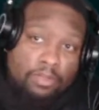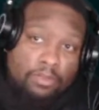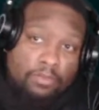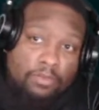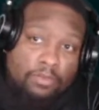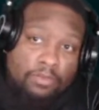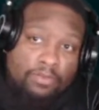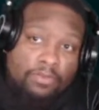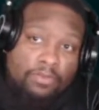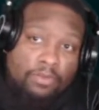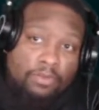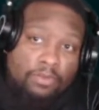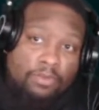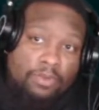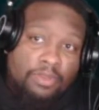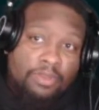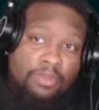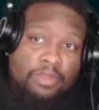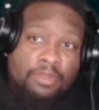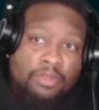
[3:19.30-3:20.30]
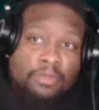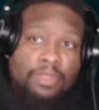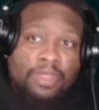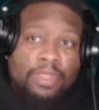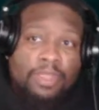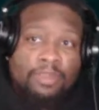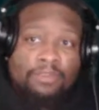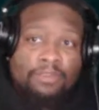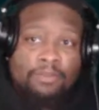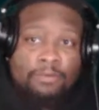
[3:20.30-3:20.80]
What's going on? How
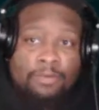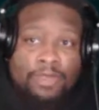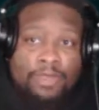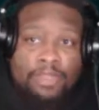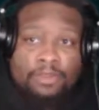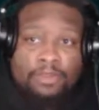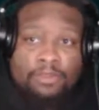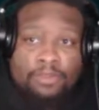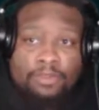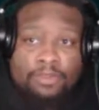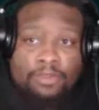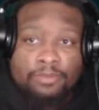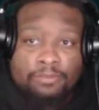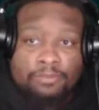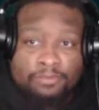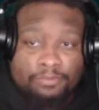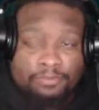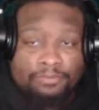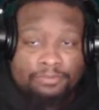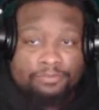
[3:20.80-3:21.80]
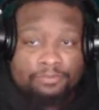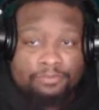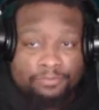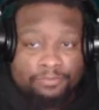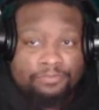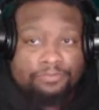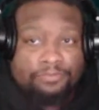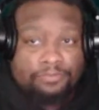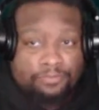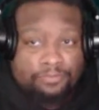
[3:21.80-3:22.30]
is everybody doing?
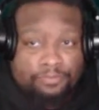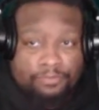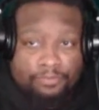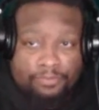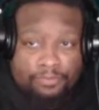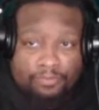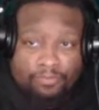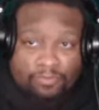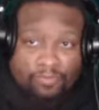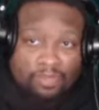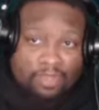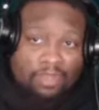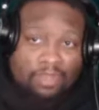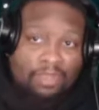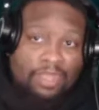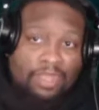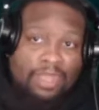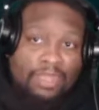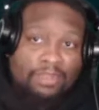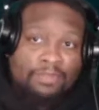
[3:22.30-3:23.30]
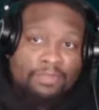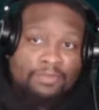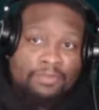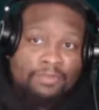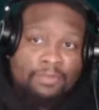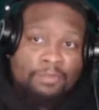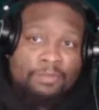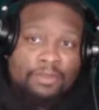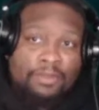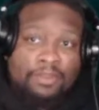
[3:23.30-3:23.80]
Lions
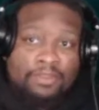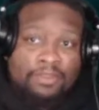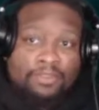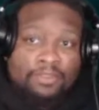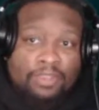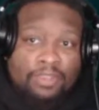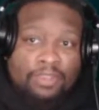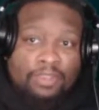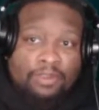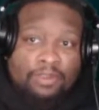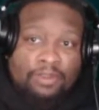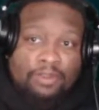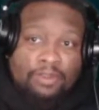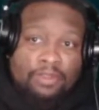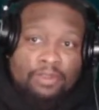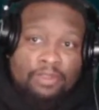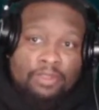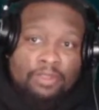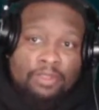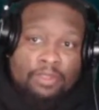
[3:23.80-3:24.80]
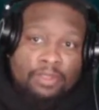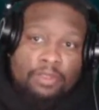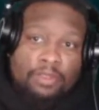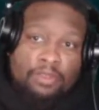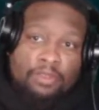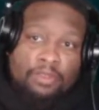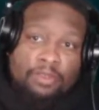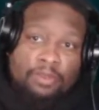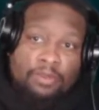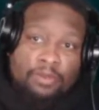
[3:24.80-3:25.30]
football is here.
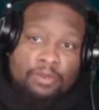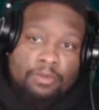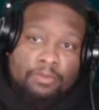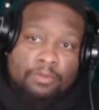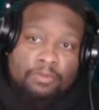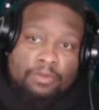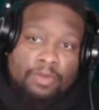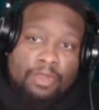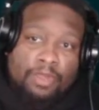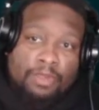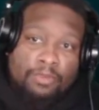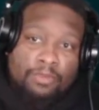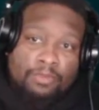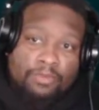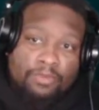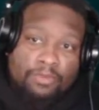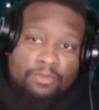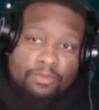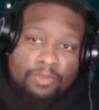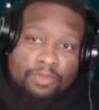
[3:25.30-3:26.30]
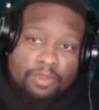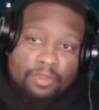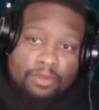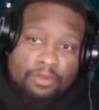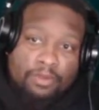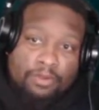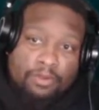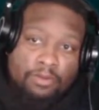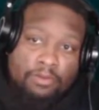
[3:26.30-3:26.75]
Prowess is here.